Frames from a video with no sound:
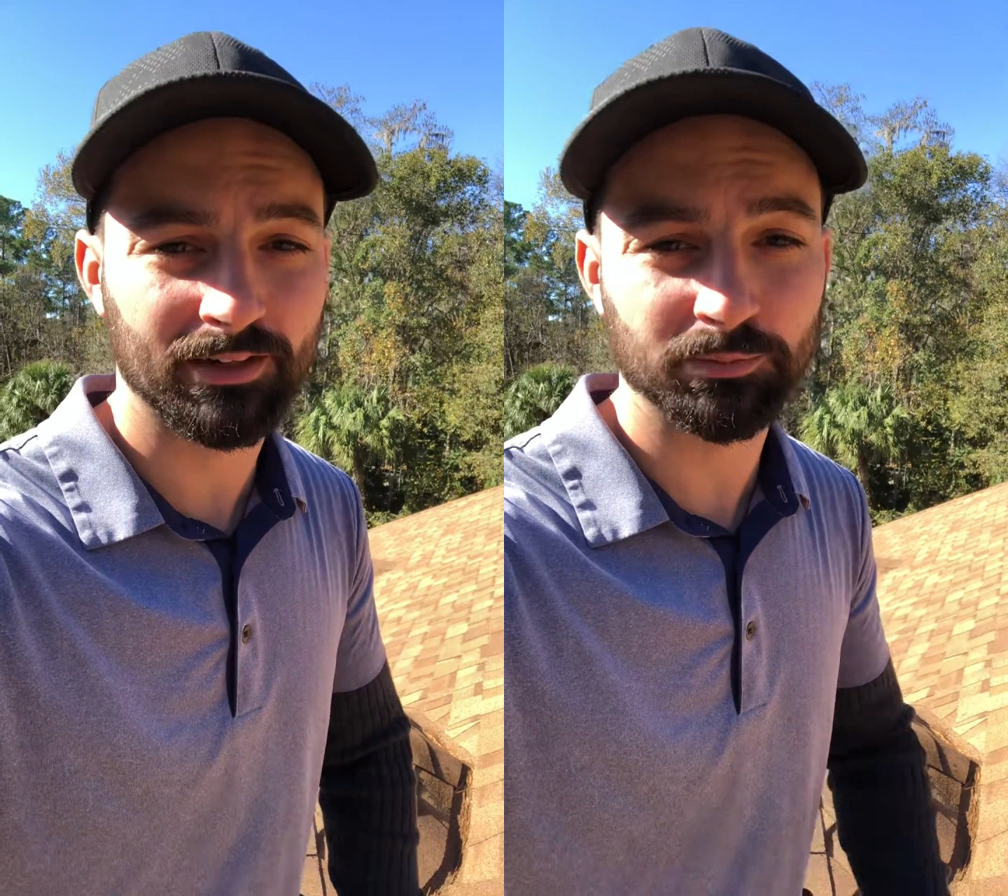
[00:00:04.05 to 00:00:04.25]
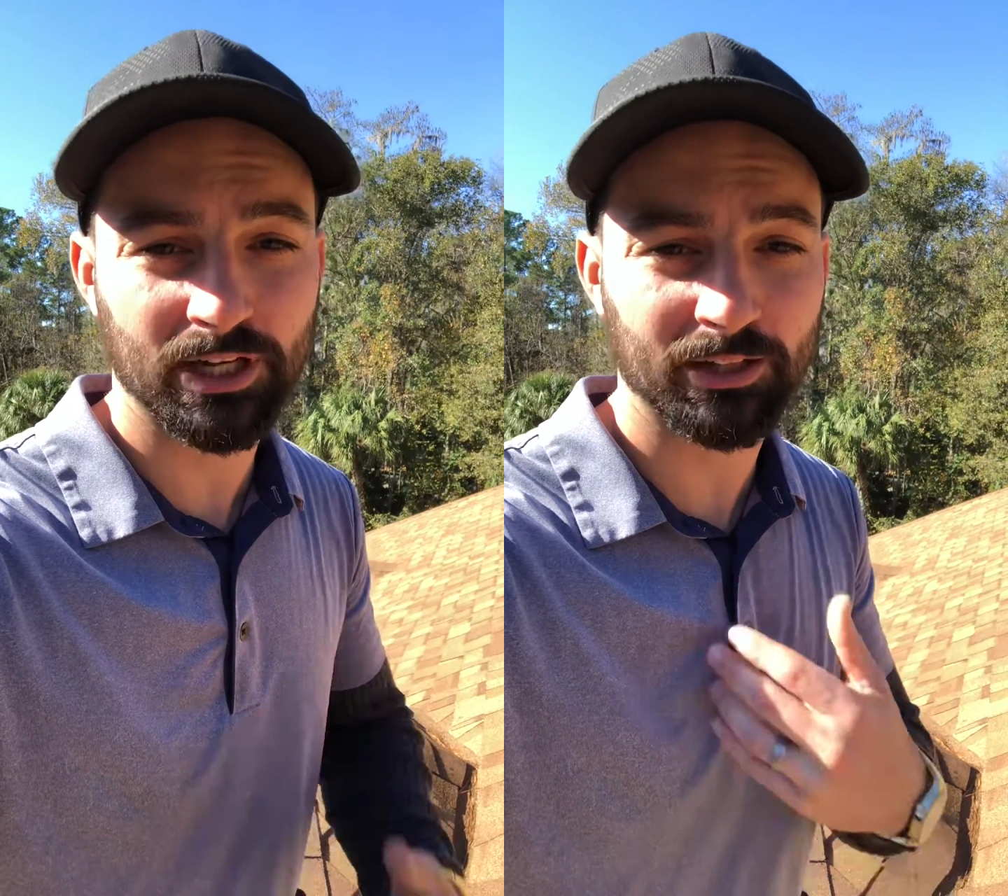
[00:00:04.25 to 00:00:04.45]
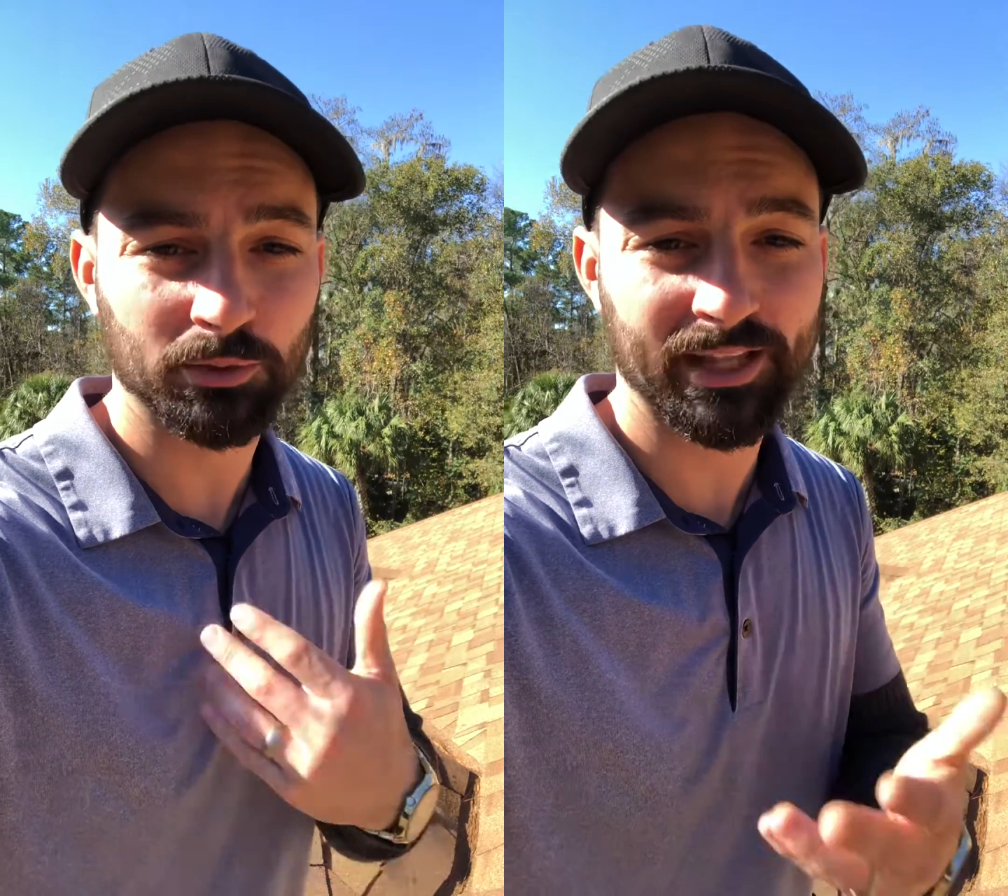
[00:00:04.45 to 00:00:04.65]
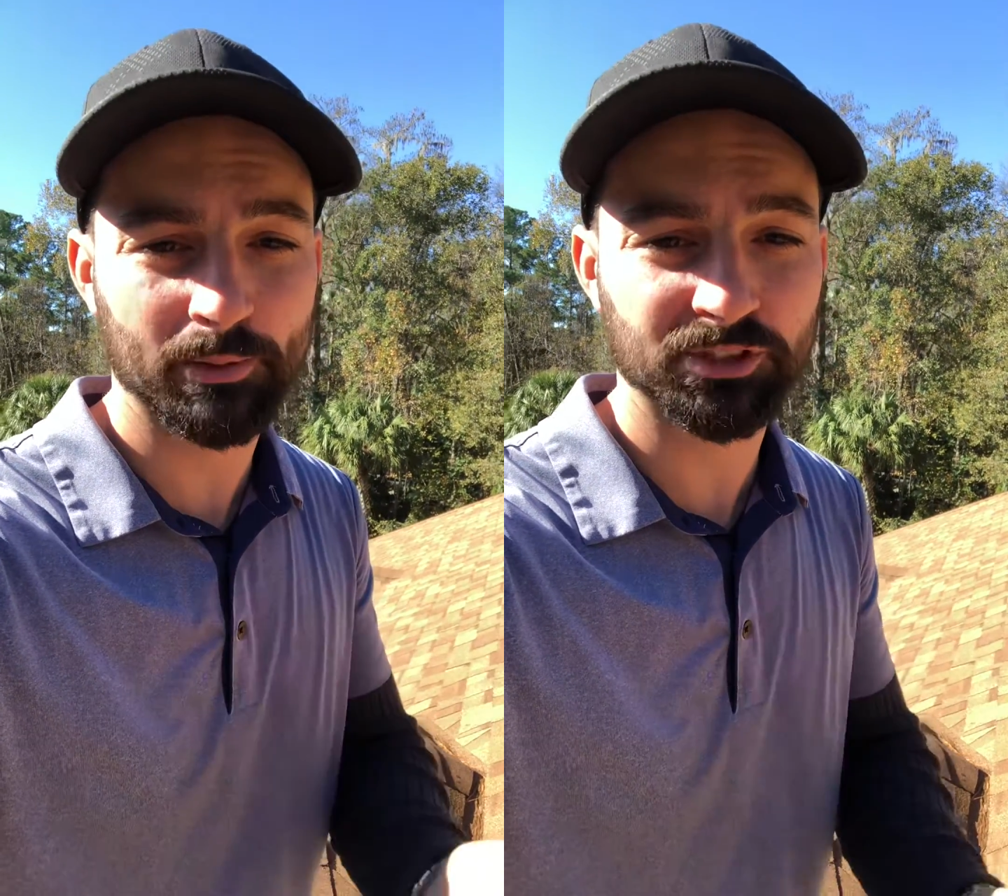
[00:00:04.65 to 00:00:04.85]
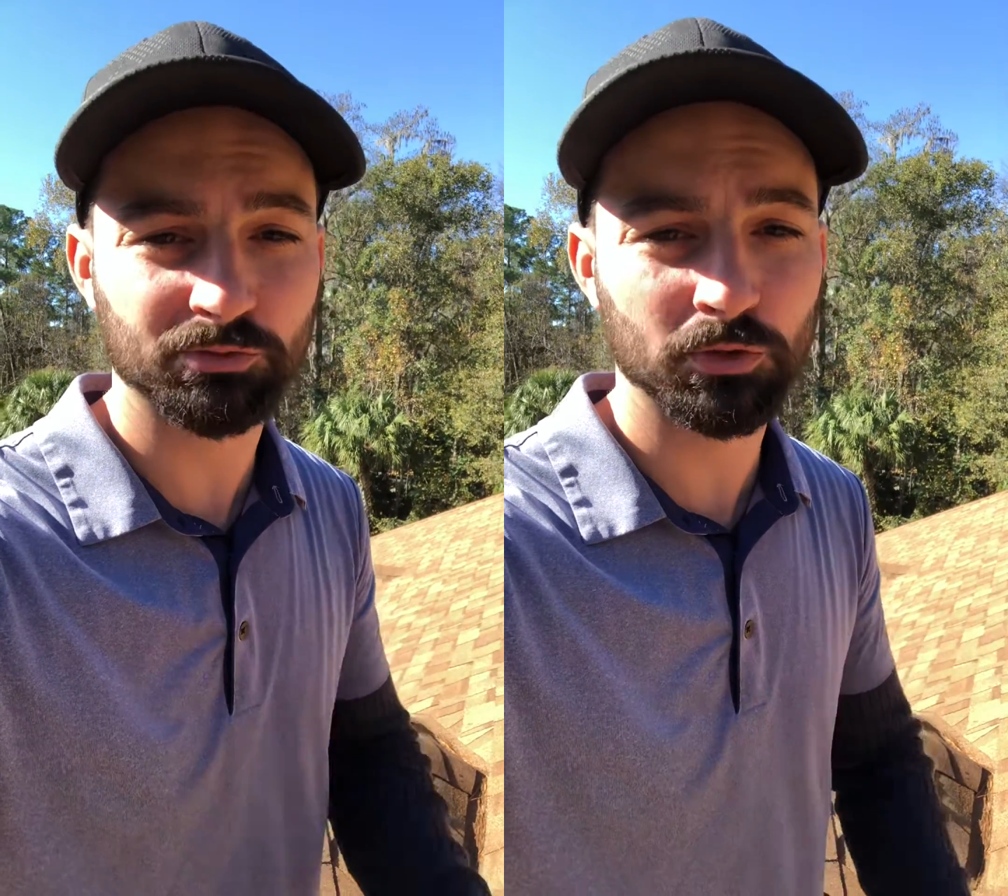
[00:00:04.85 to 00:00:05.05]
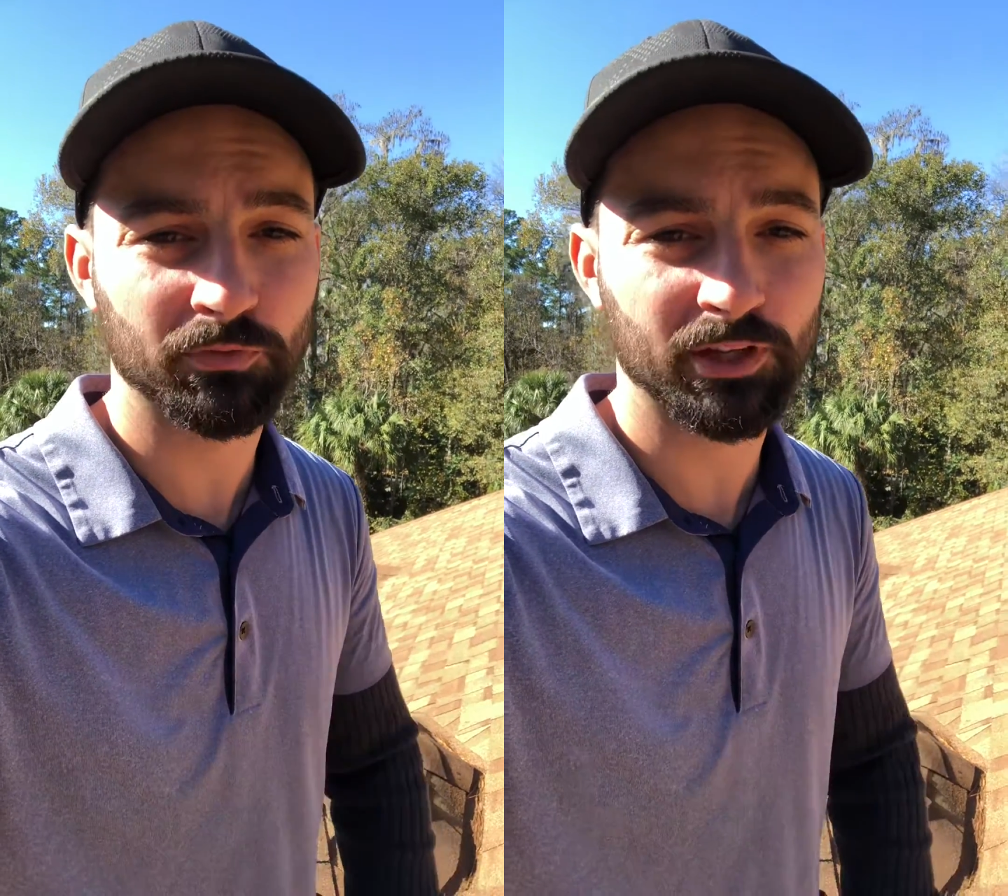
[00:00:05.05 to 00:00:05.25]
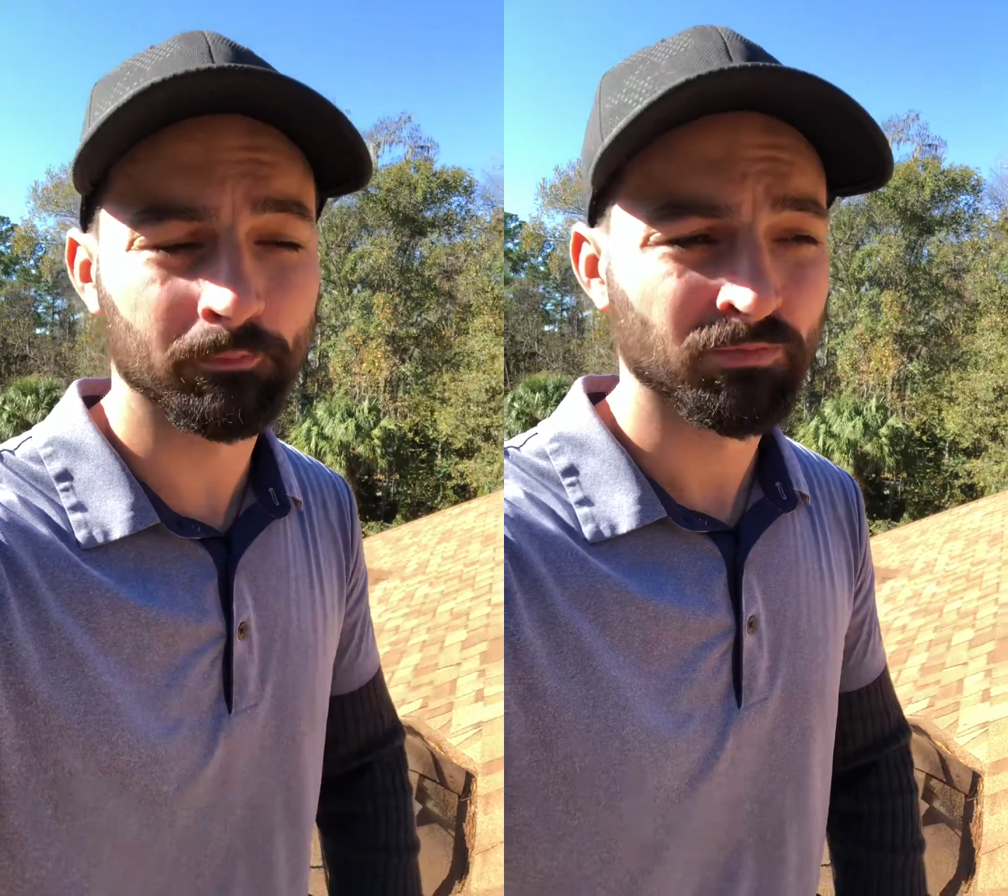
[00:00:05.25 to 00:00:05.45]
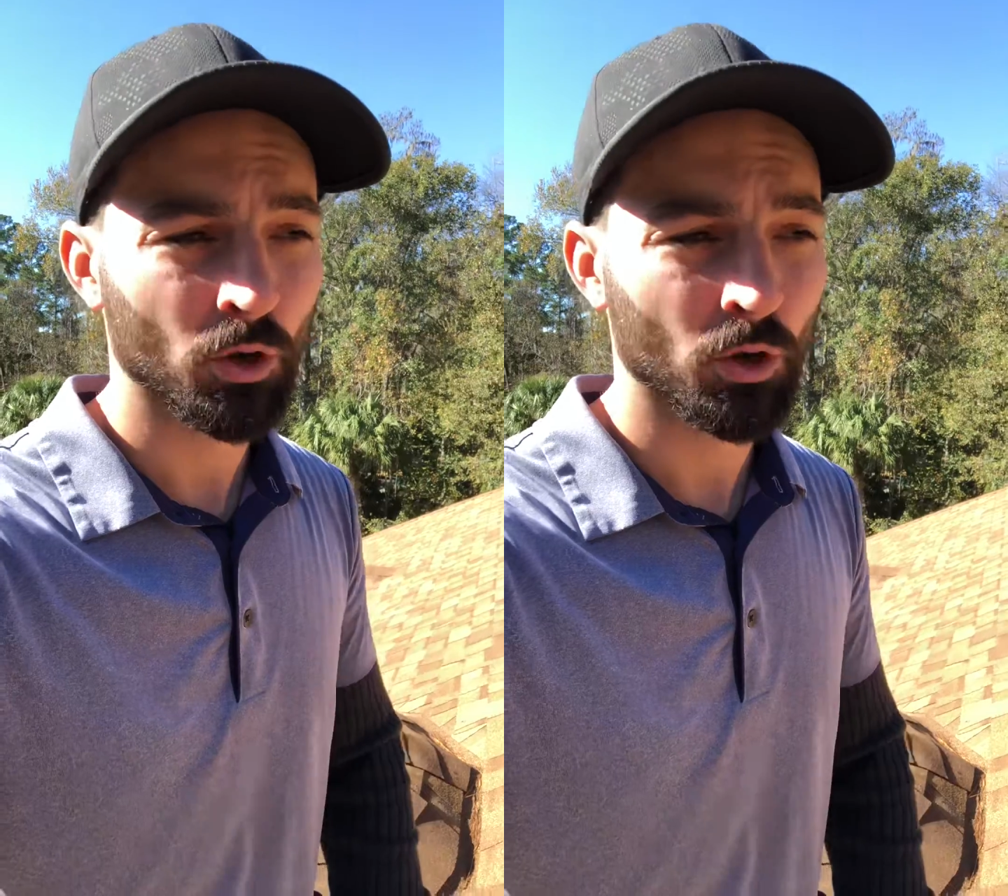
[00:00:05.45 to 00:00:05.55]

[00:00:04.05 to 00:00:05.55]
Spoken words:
I'm Tyler with AMC Roofing.